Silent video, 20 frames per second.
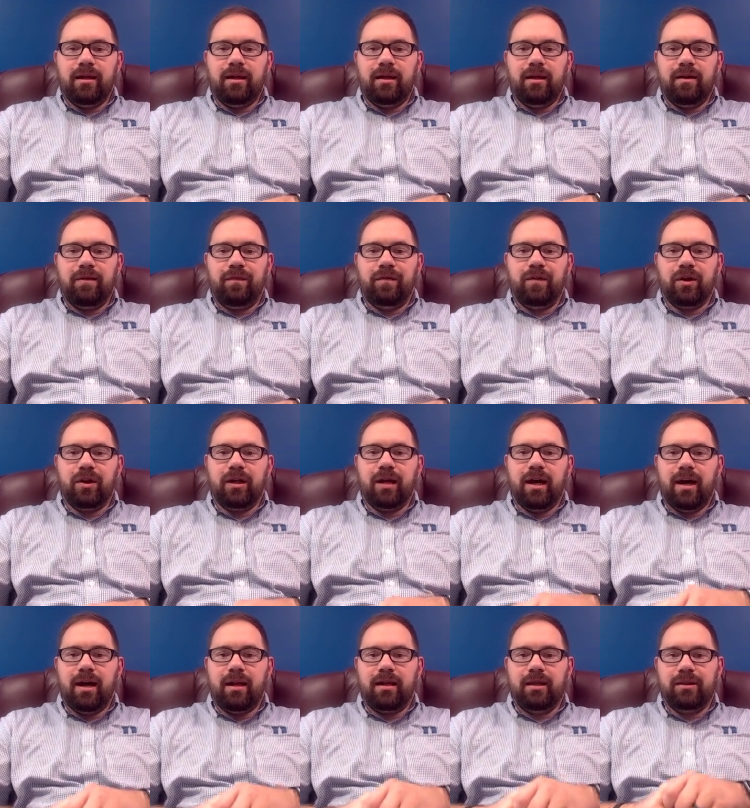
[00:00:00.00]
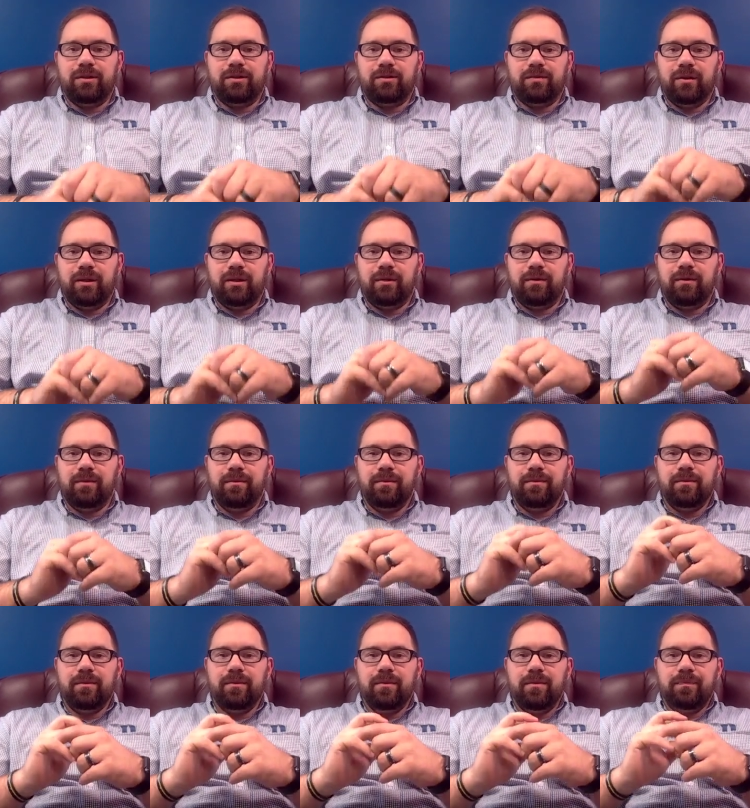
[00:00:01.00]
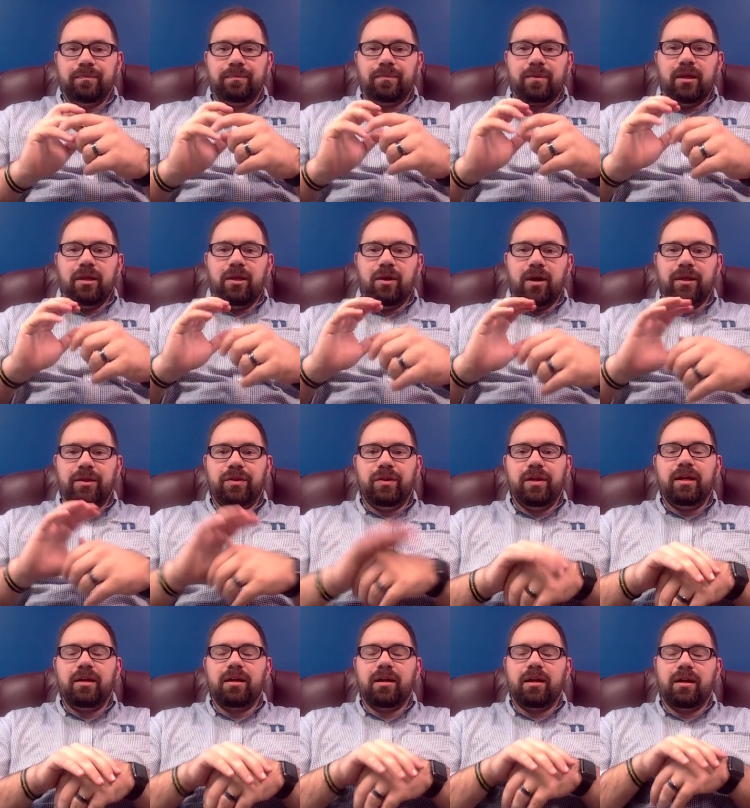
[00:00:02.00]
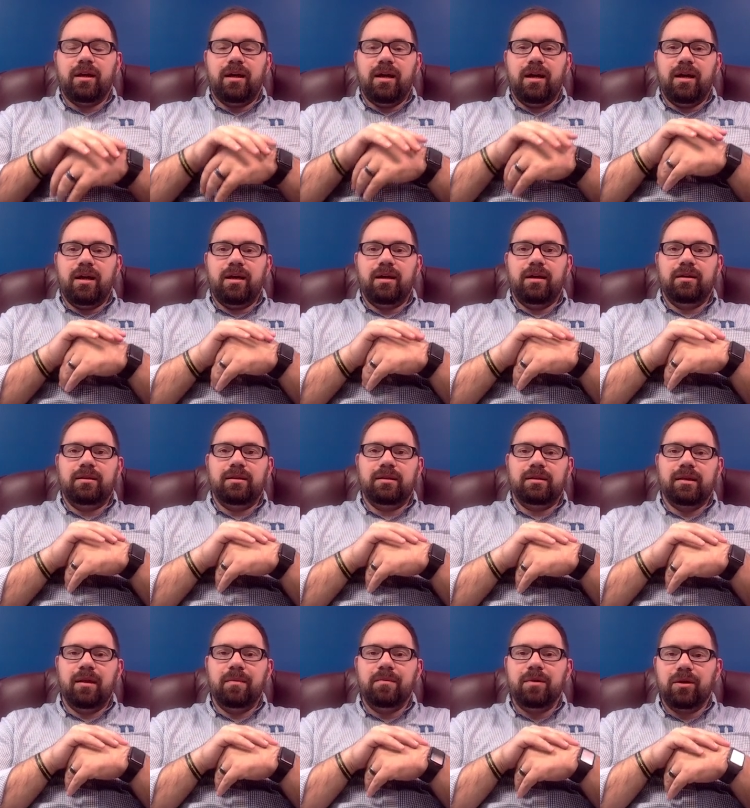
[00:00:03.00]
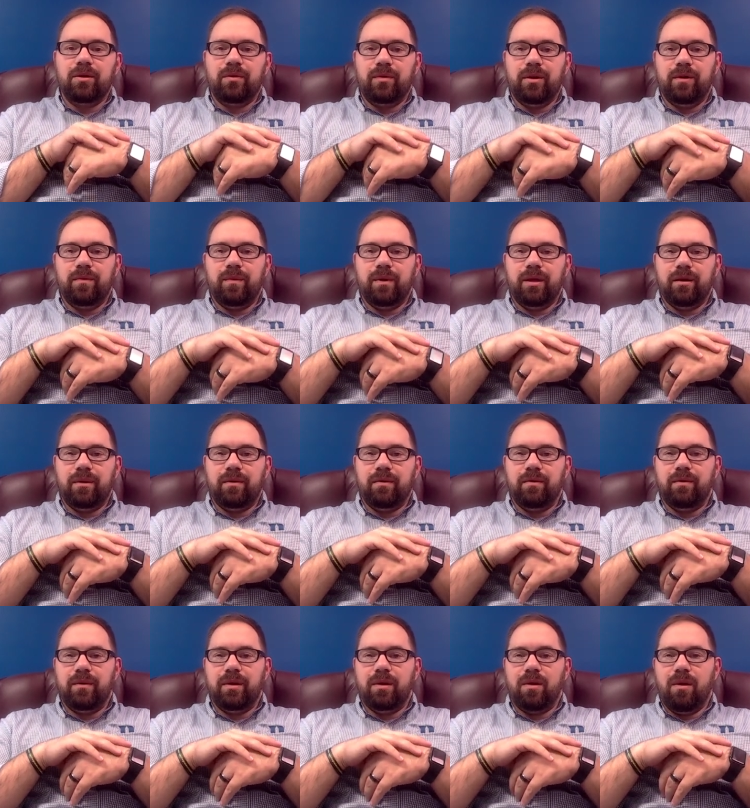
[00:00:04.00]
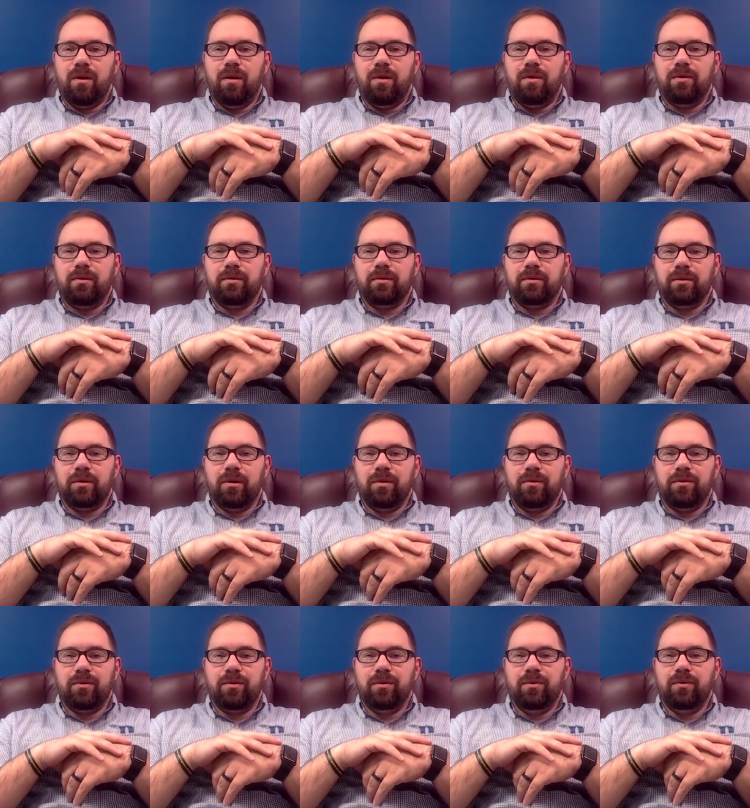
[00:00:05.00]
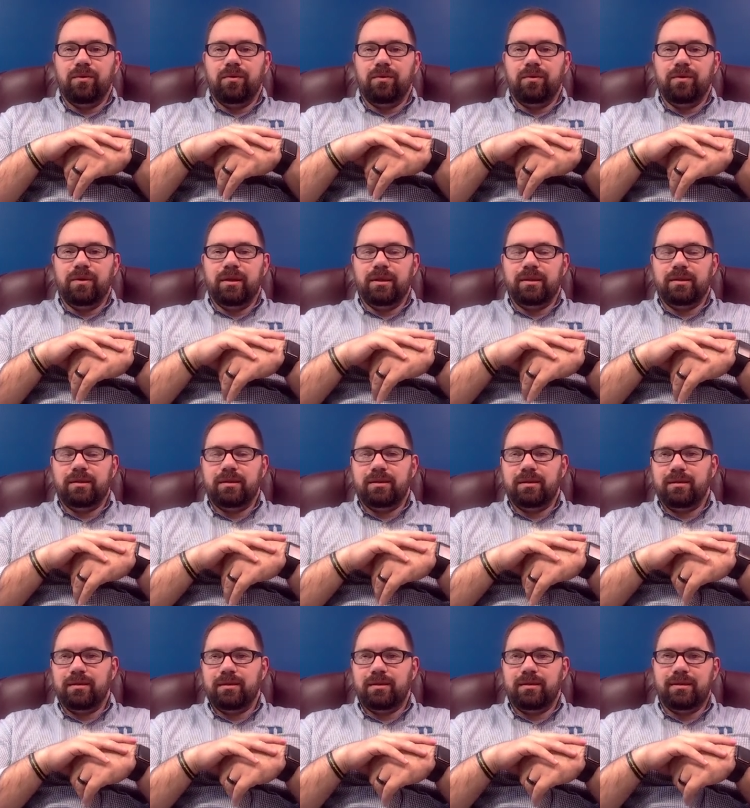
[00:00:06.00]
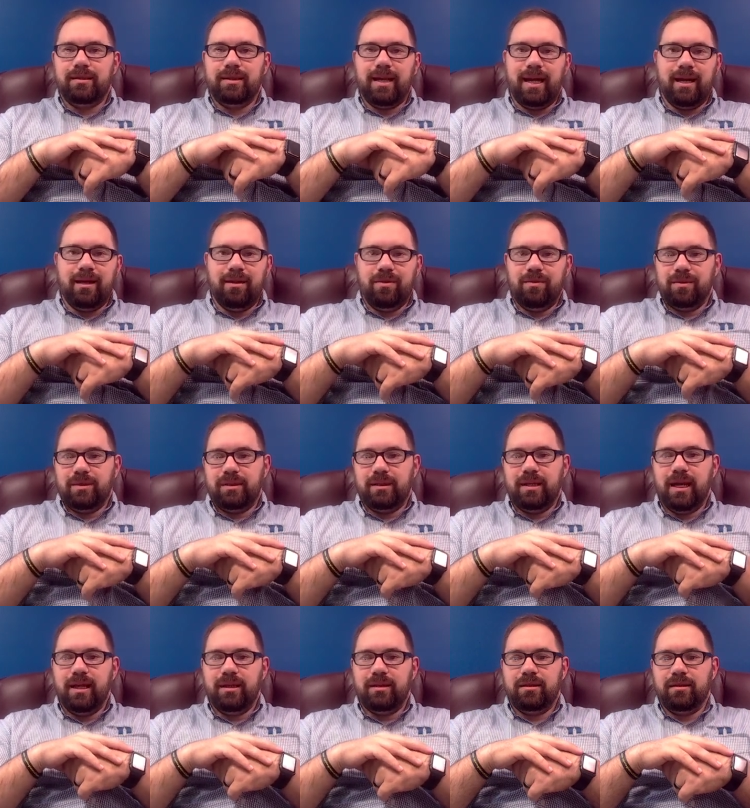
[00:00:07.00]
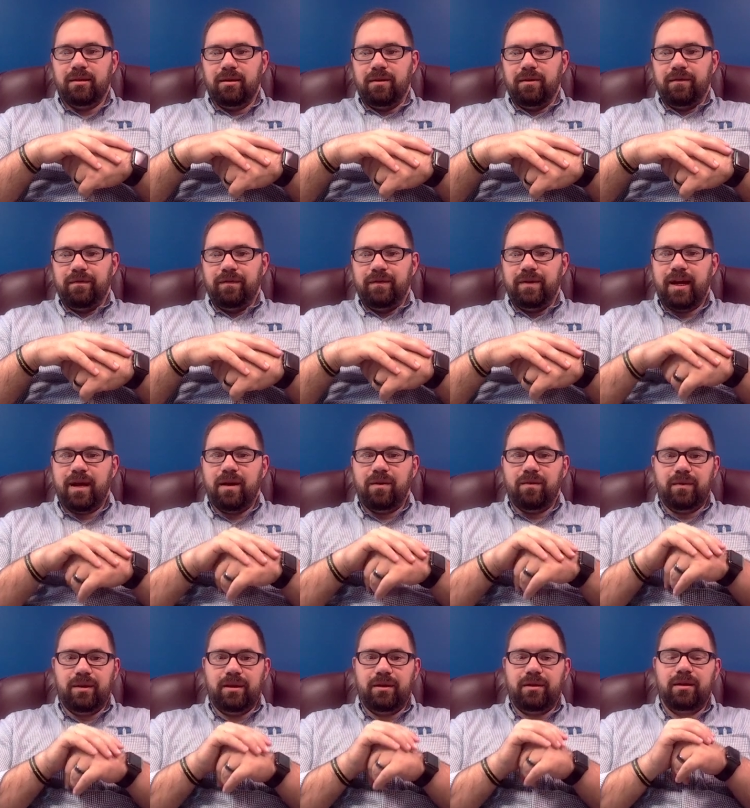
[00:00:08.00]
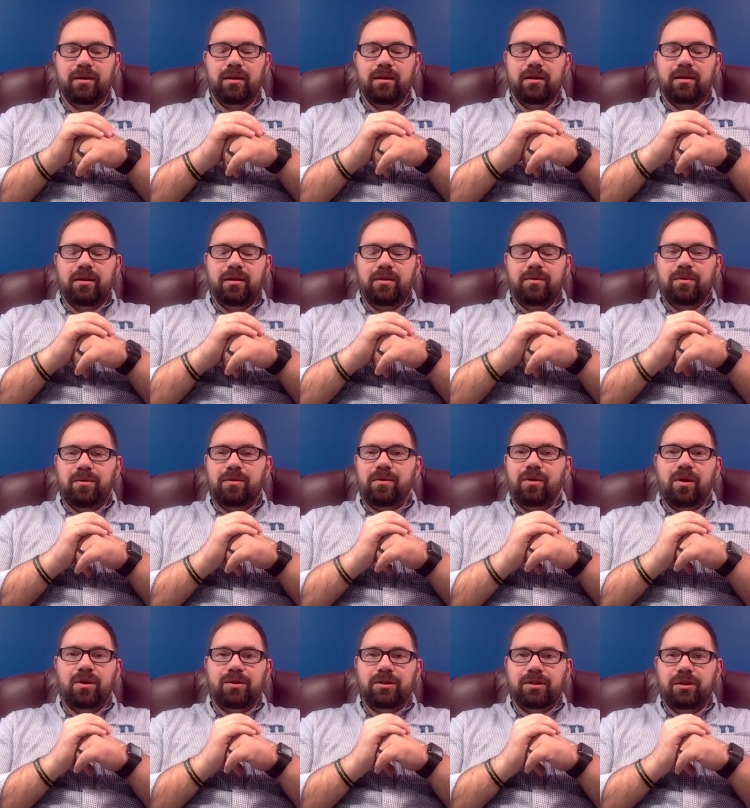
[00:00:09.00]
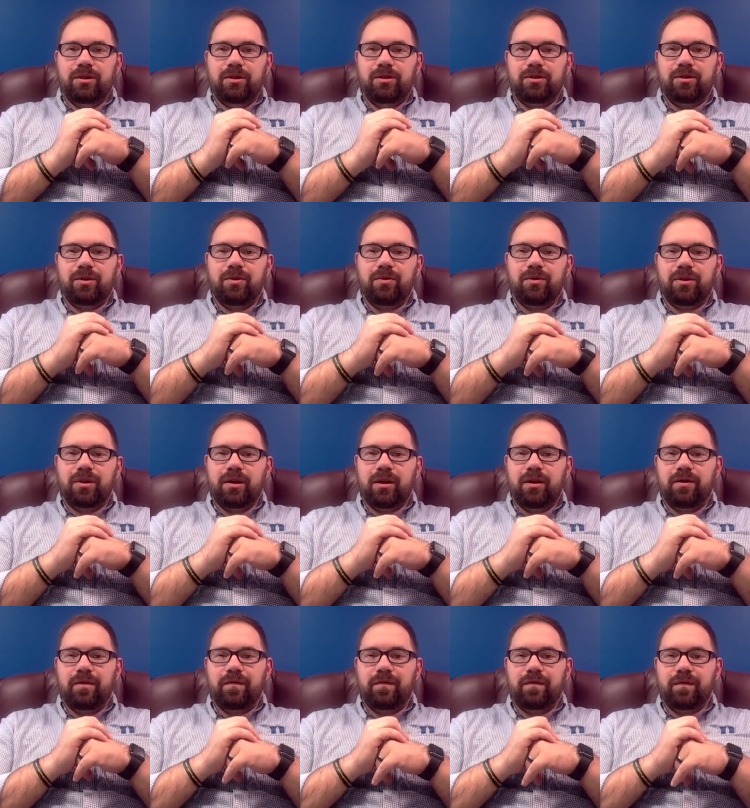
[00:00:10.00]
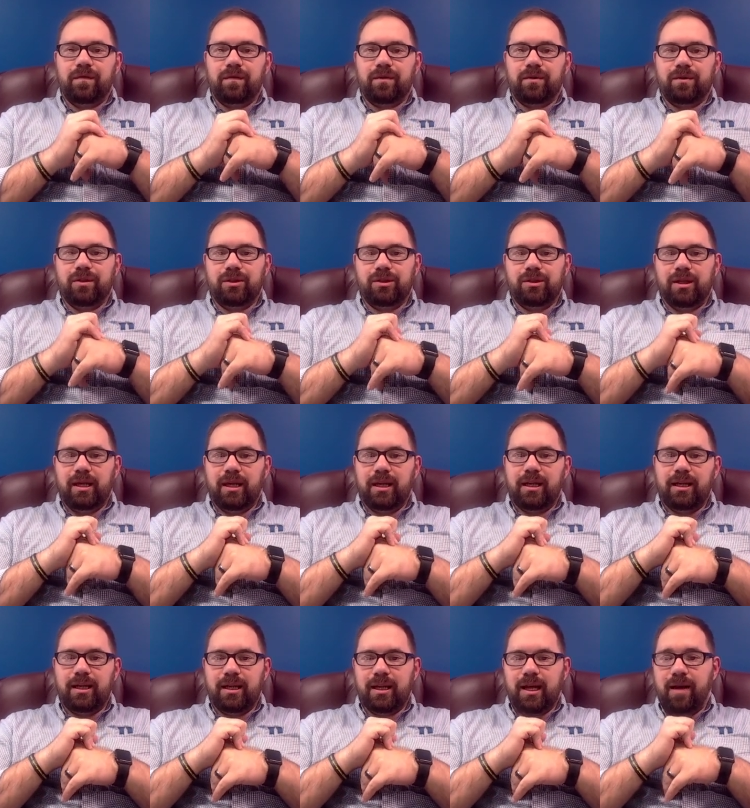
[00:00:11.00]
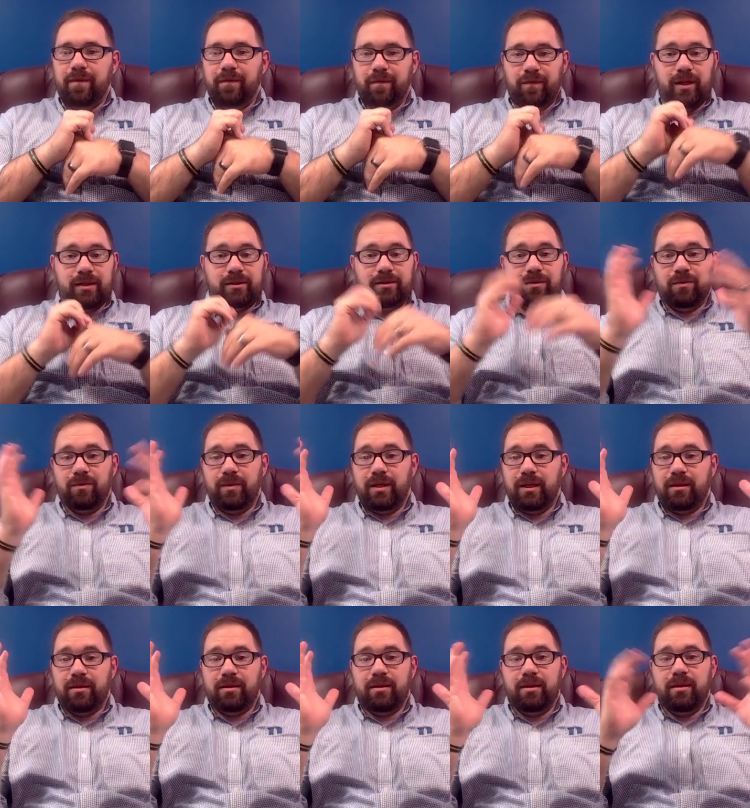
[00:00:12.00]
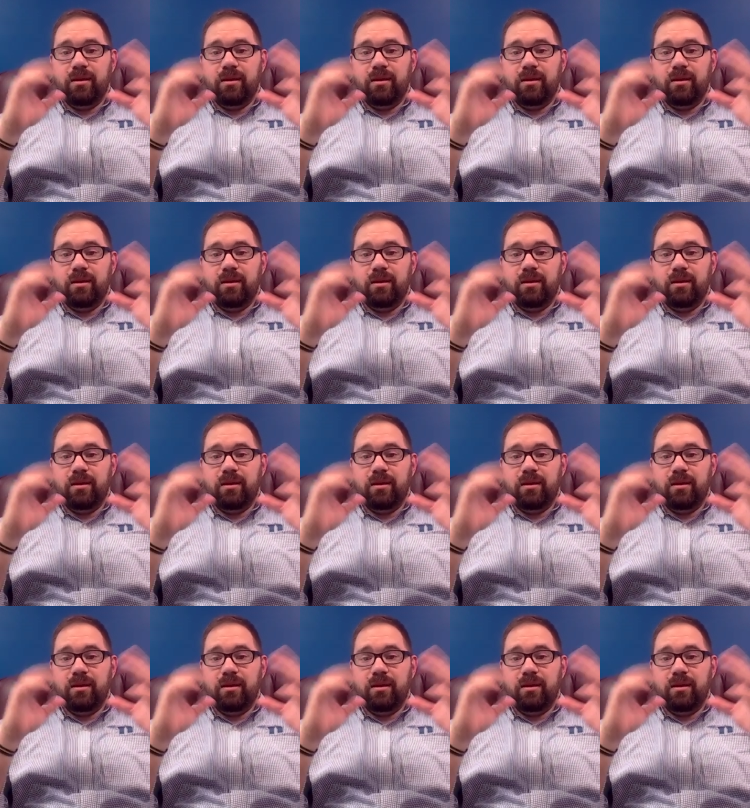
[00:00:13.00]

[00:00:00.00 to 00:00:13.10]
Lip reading: if your God is real? I think to some degree we all go through this state or states of doubt with regards to the truth of Christianity. I've wrestled with